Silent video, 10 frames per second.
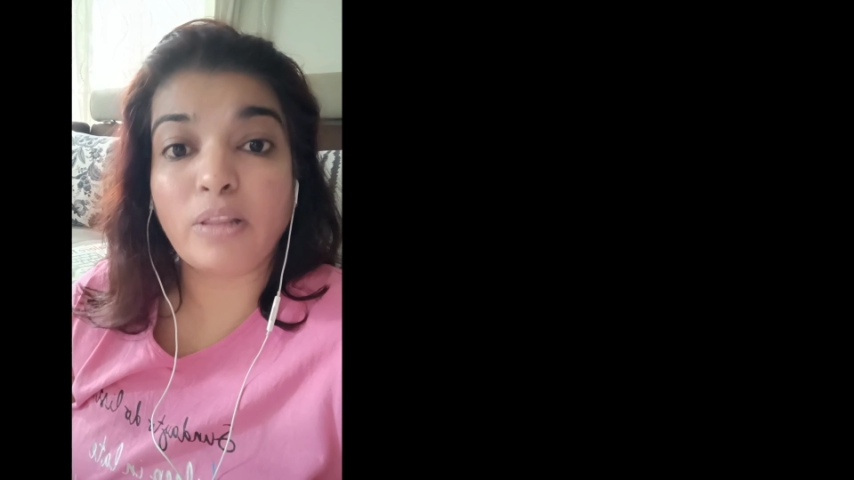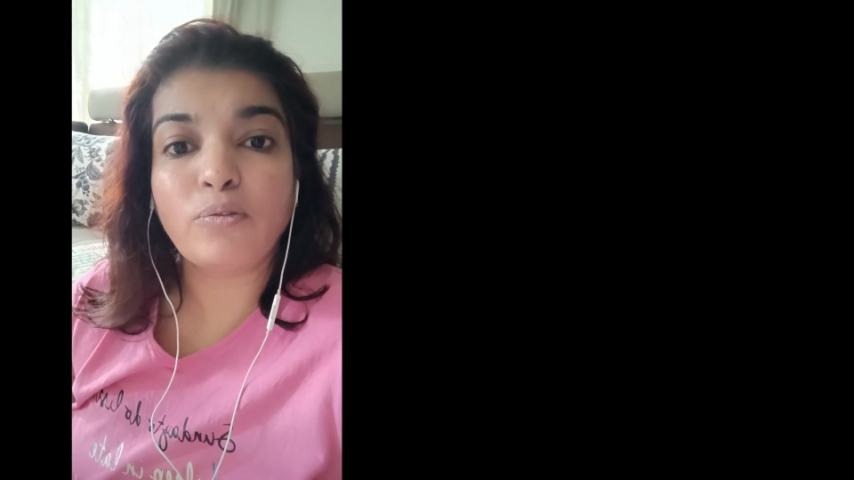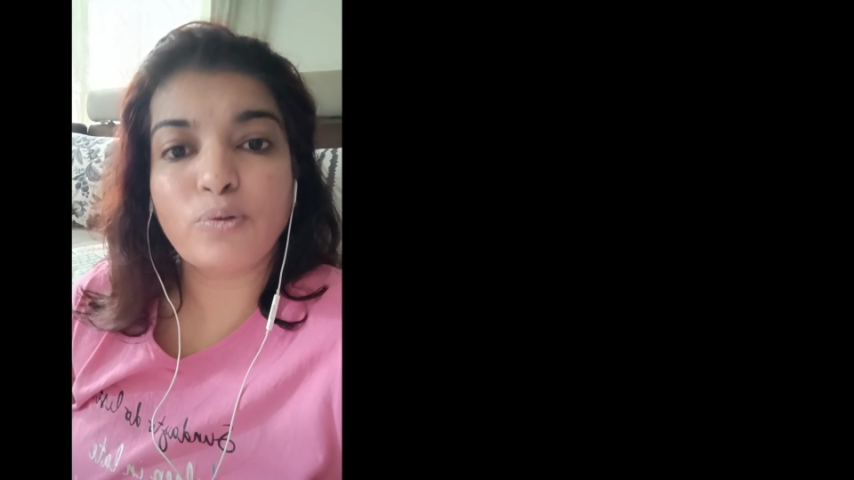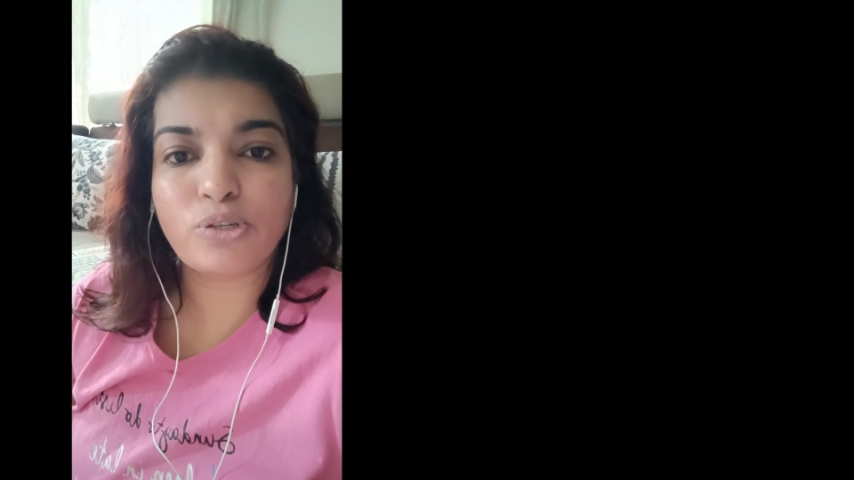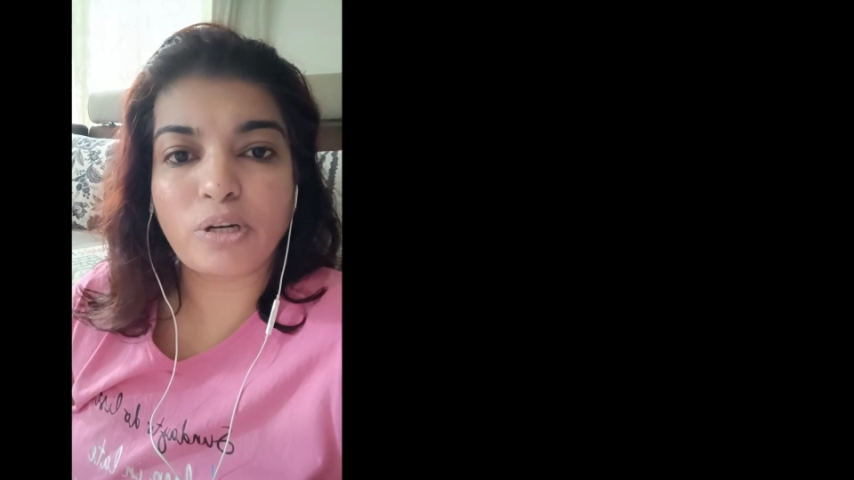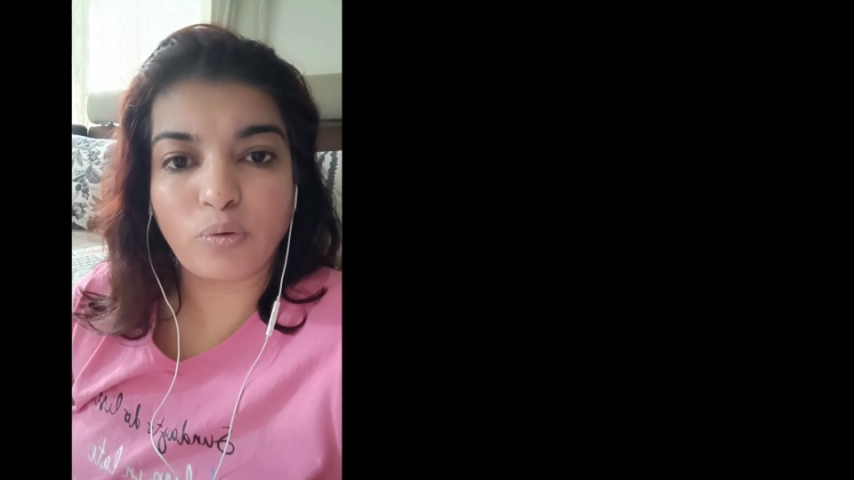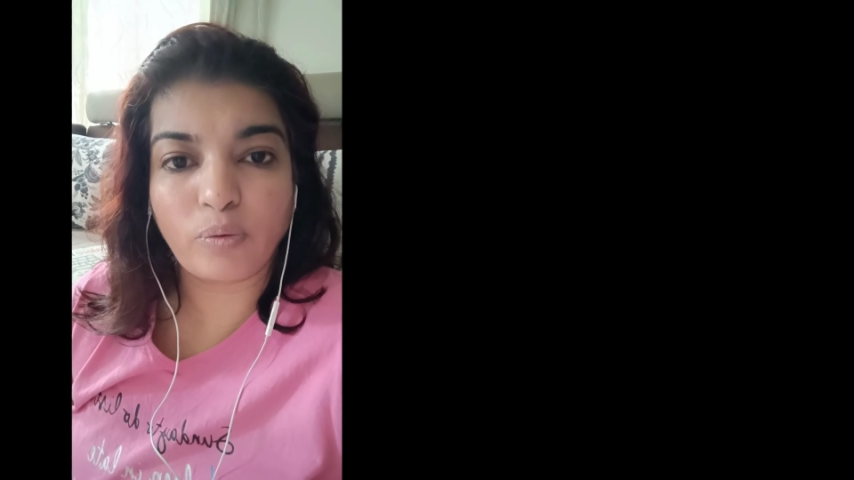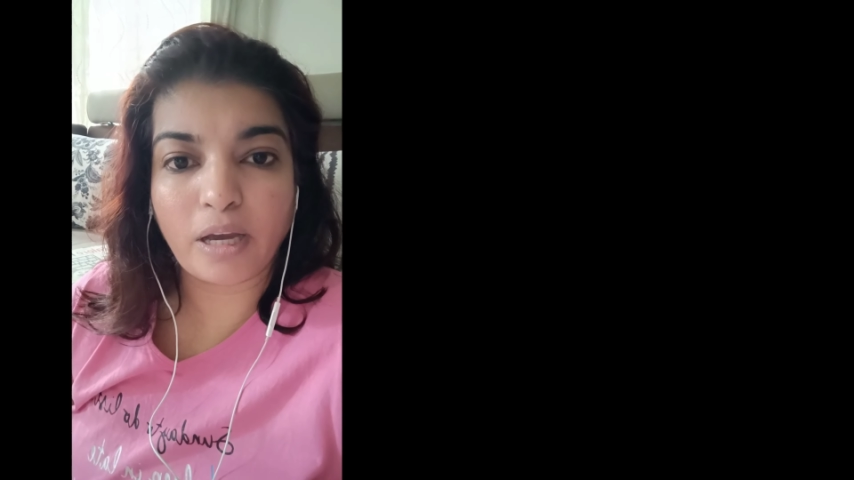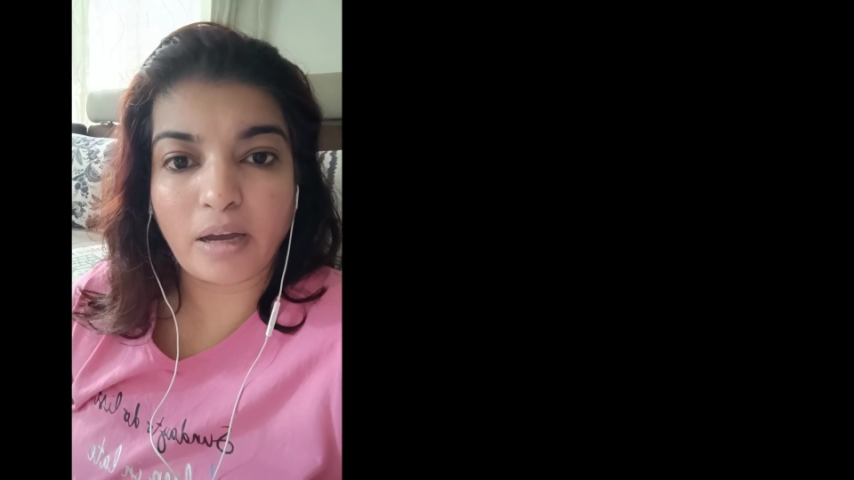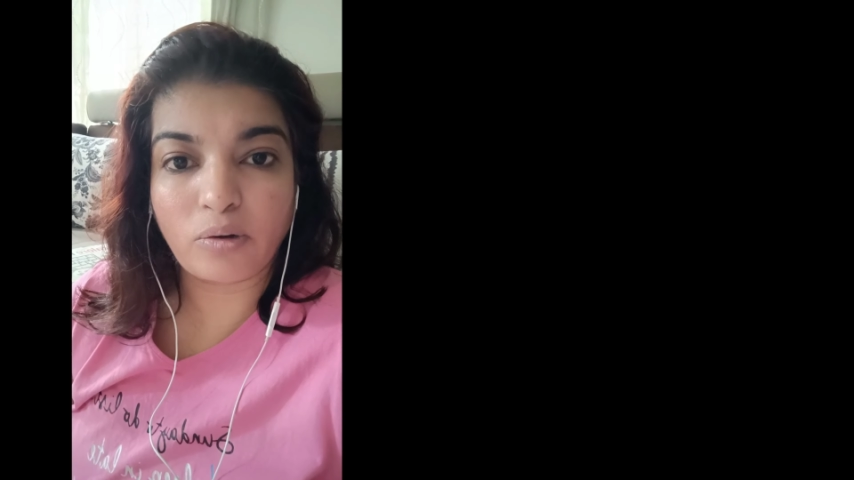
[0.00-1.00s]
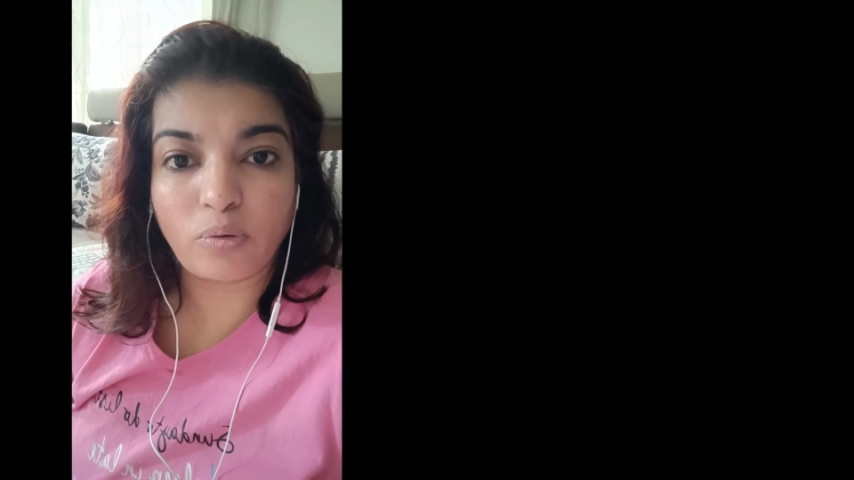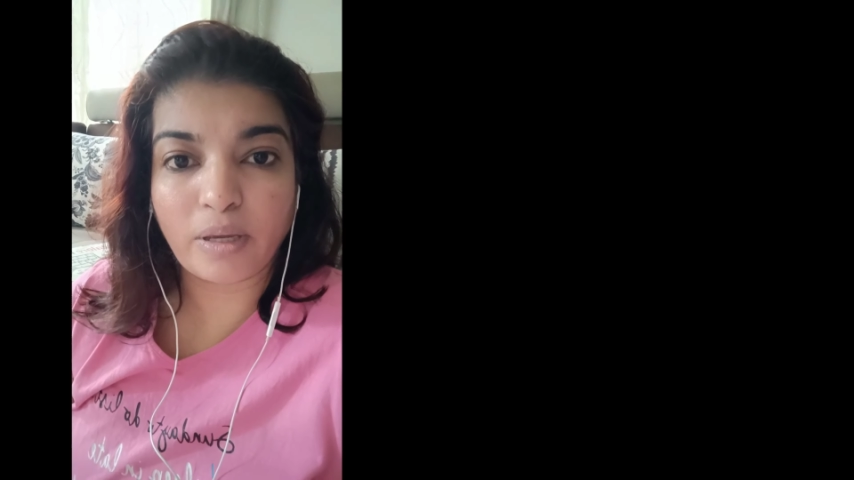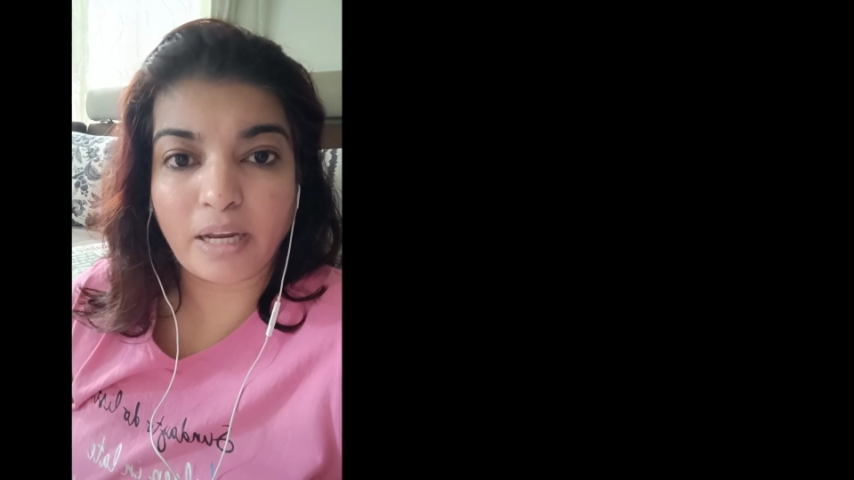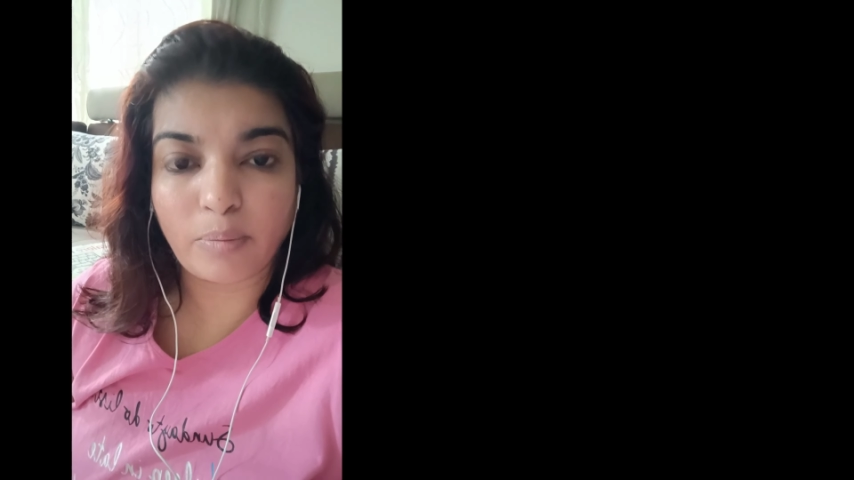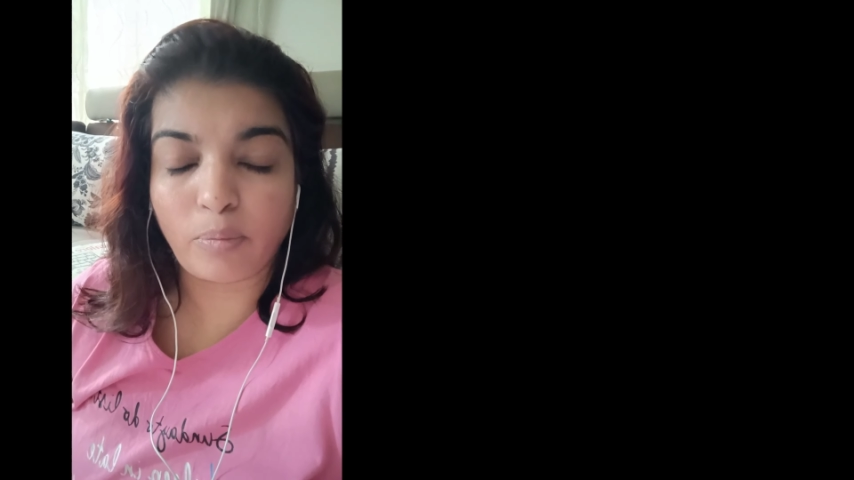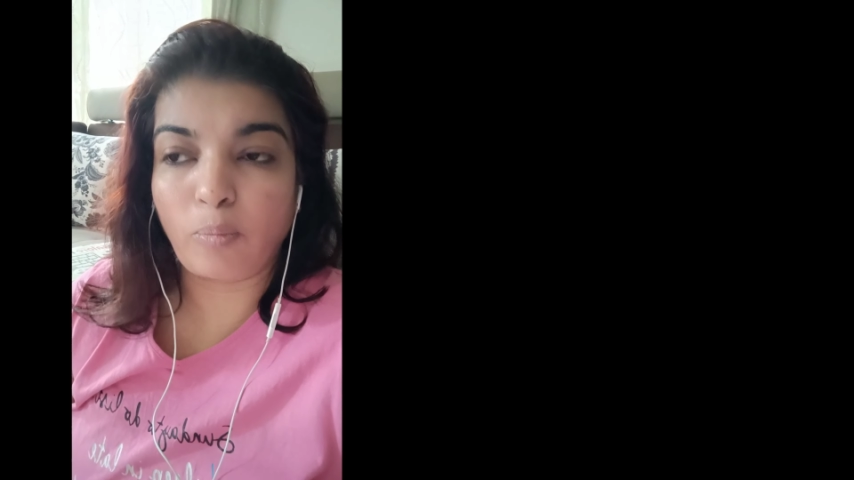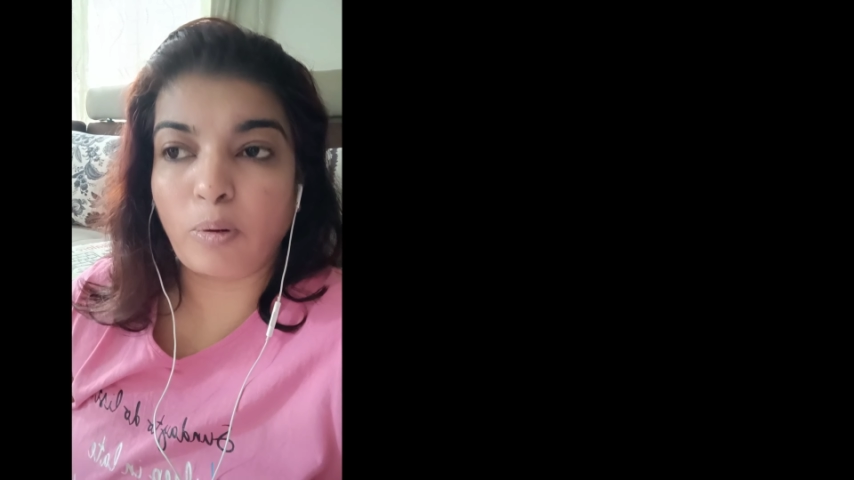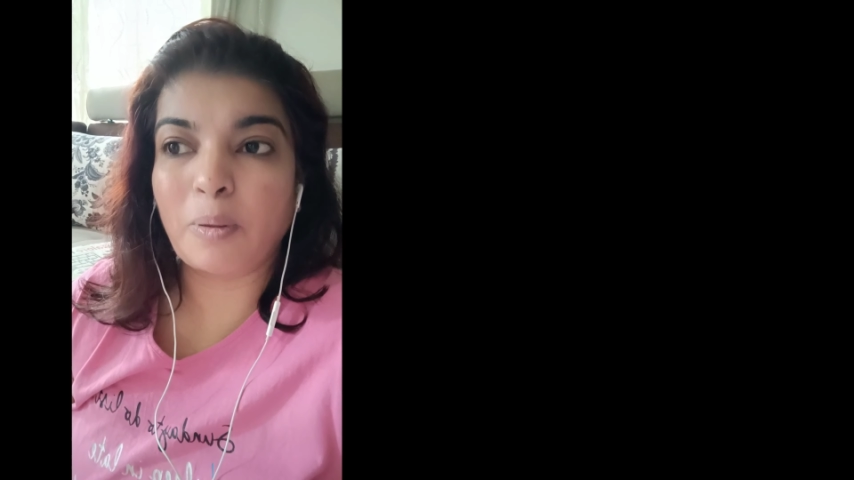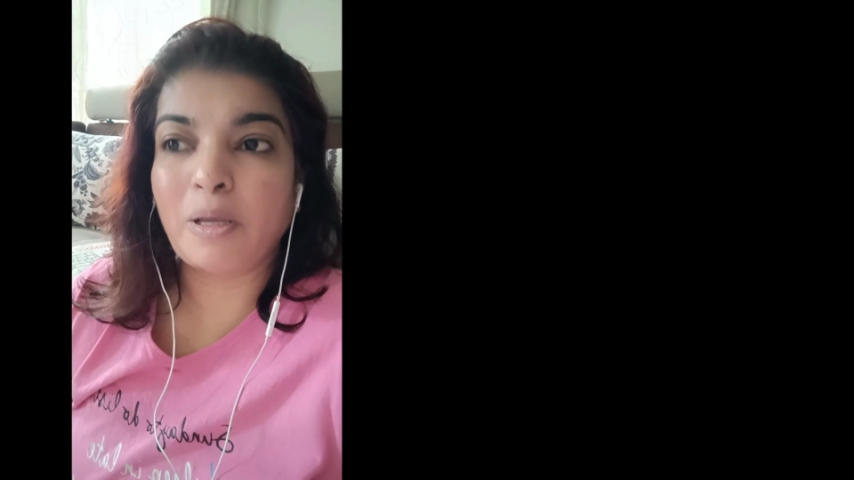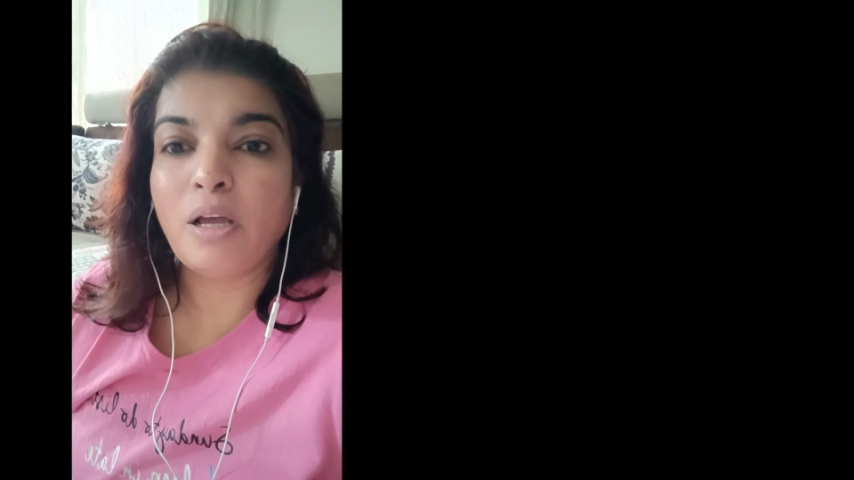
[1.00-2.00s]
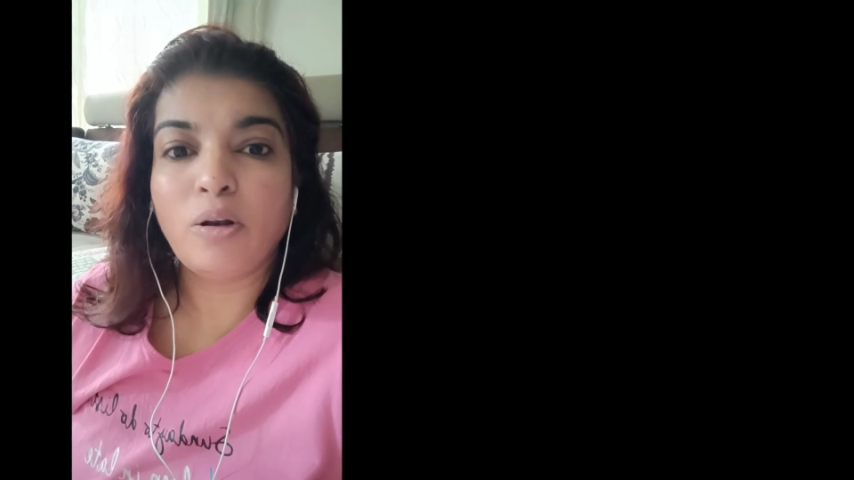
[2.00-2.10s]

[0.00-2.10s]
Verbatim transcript: In the future, do we, uh, do we get a problem?